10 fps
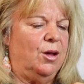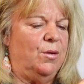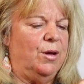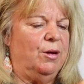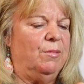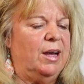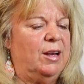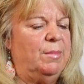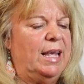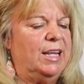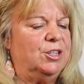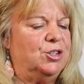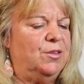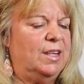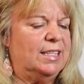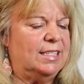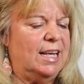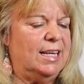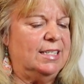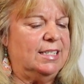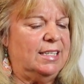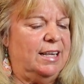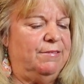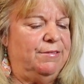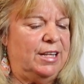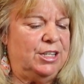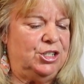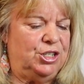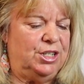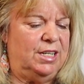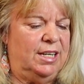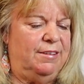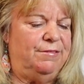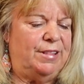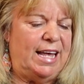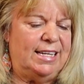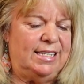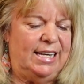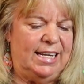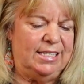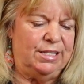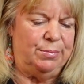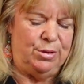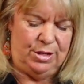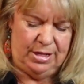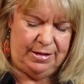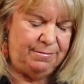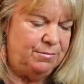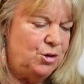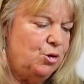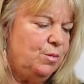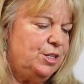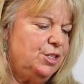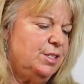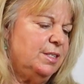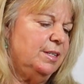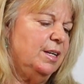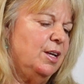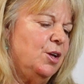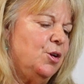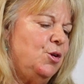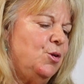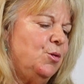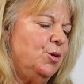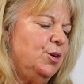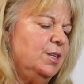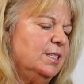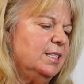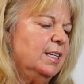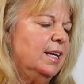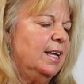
going around making sure that it's nice and flush and flat against the pole, no ridges, no curls.